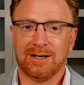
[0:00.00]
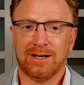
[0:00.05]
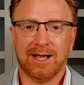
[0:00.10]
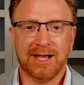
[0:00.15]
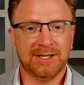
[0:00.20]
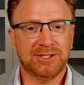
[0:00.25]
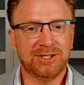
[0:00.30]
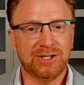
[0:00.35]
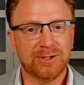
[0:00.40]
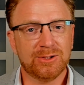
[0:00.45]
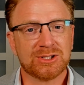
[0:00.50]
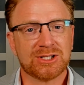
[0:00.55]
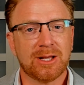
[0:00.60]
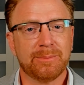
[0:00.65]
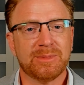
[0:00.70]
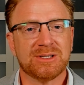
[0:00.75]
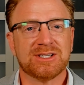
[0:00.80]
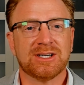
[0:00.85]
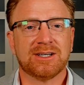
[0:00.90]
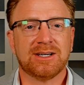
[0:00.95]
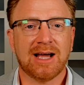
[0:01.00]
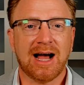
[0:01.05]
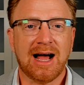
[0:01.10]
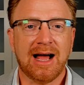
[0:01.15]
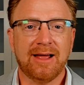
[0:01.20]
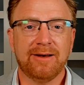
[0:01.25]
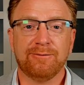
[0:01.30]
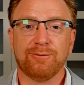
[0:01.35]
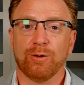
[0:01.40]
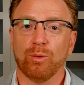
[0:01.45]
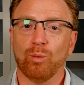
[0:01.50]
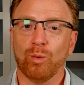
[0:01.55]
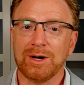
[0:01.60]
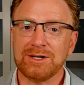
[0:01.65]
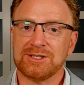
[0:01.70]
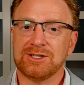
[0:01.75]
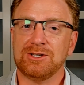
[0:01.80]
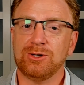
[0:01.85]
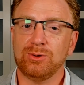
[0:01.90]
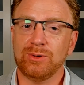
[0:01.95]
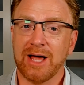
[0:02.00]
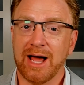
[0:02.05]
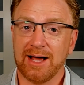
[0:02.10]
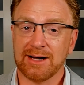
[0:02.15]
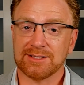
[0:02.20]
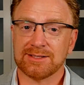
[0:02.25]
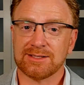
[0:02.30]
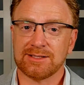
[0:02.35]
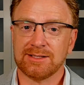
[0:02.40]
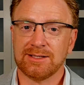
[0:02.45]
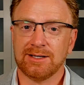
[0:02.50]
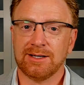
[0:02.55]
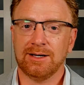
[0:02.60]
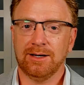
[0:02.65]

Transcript: and use them as a guide for what to do next.